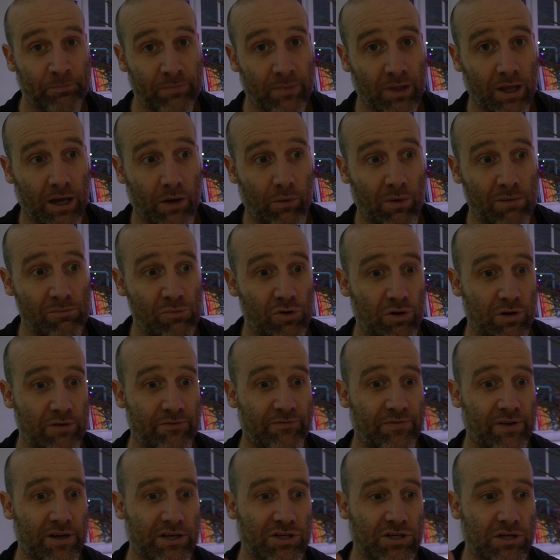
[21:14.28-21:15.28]
one more
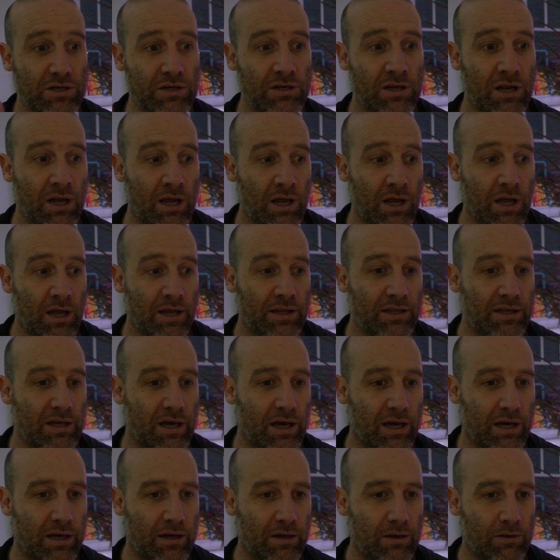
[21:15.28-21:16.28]
confession.
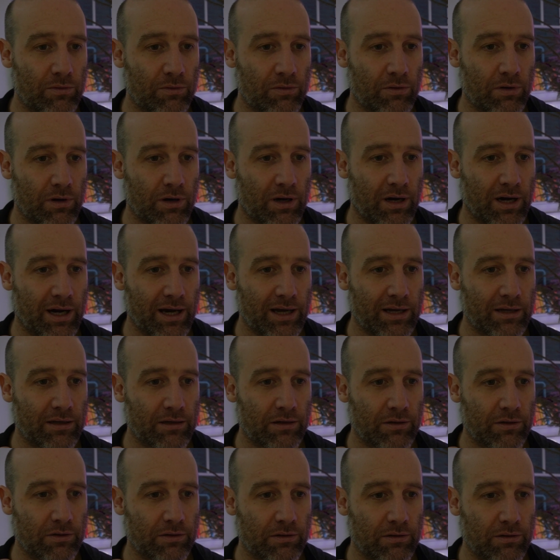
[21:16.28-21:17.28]

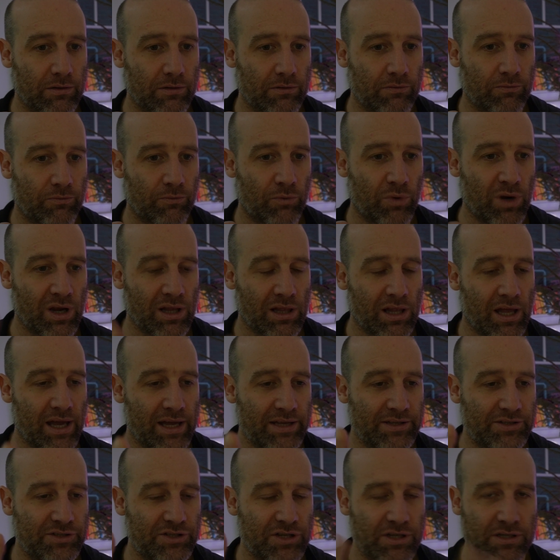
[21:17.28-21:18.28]
I
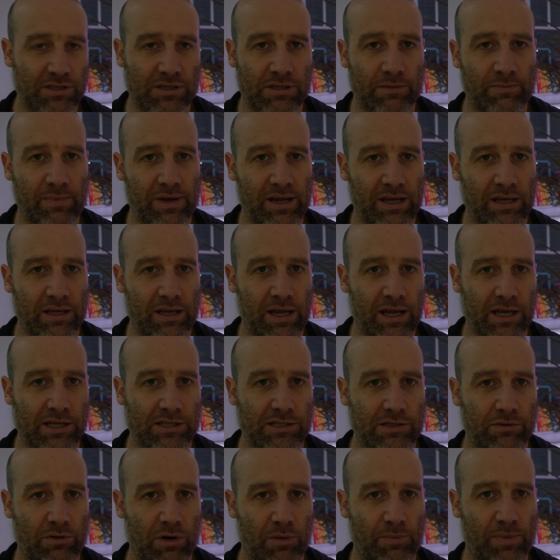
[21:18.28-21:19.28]
realized, just to make it
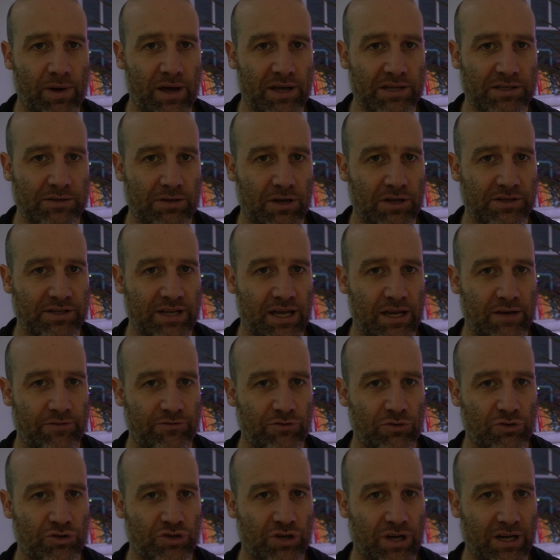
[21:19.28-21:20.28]
extra robust, because I had a
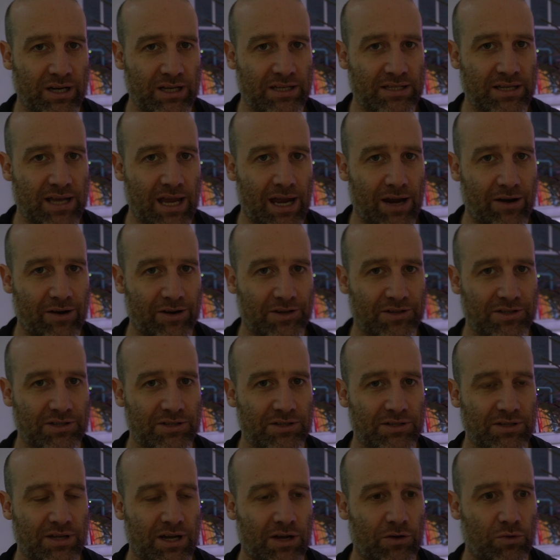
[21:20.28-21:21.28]
few Chinese
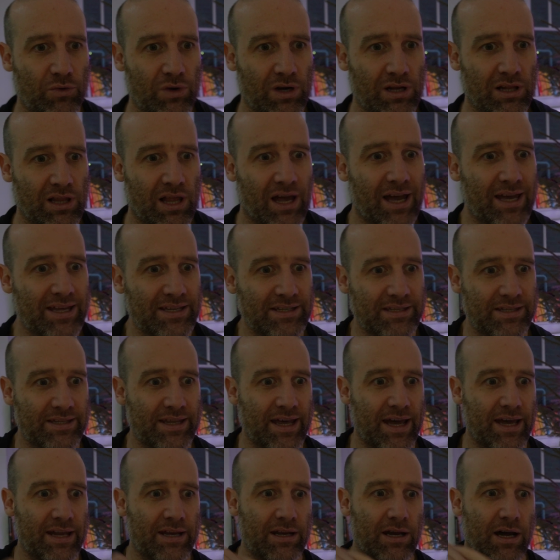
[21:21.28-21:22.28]
characters, I realized
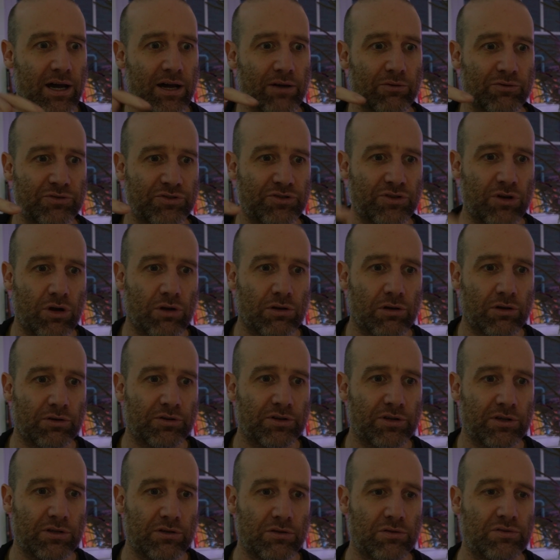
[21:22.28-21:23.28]
that I was no
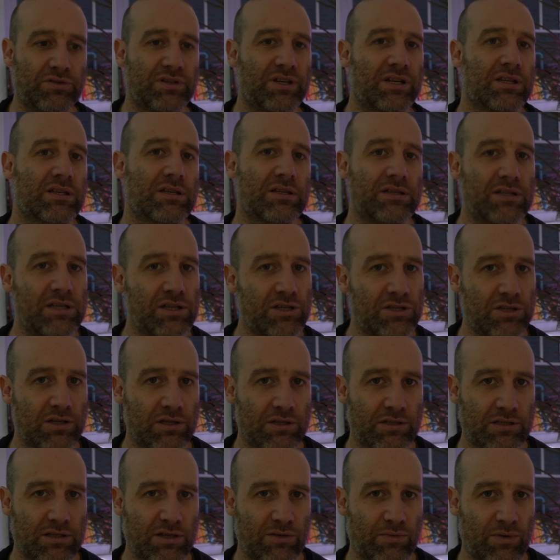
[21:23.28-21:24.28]
longer using the
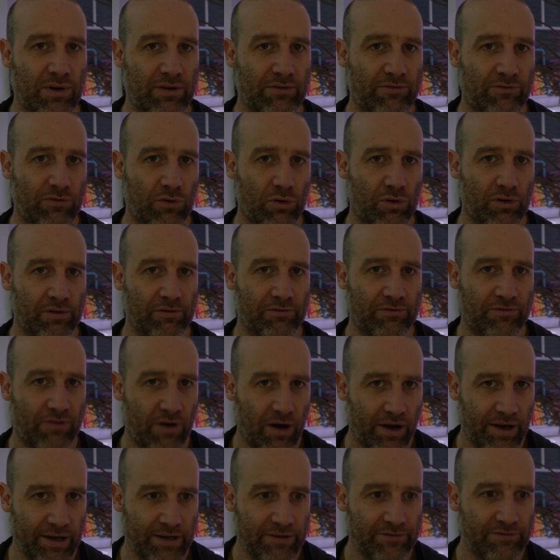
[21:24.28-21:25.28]
digits 3, 4, and
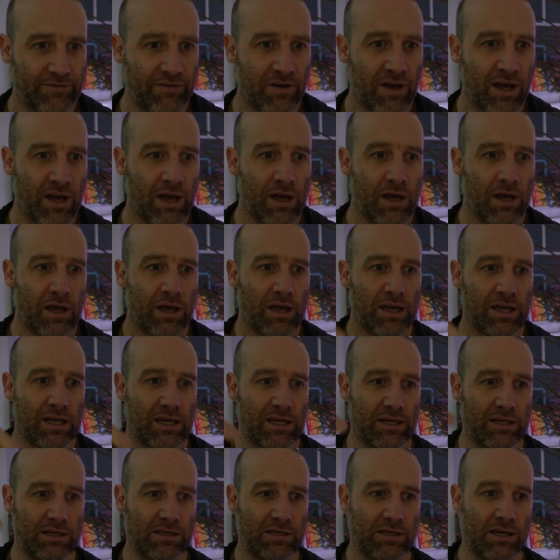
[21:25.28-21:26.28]
5
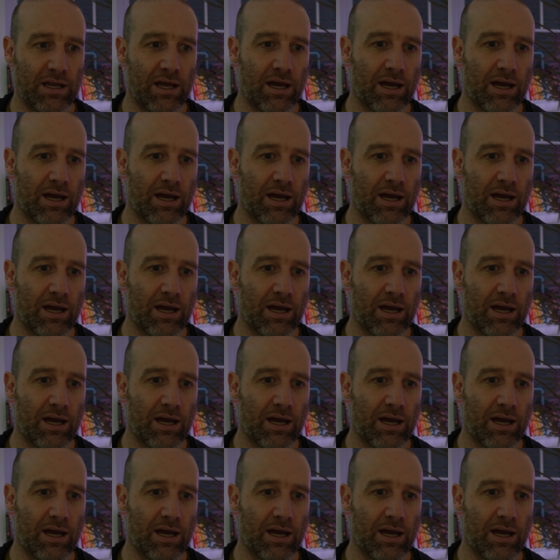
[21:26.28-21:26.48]
in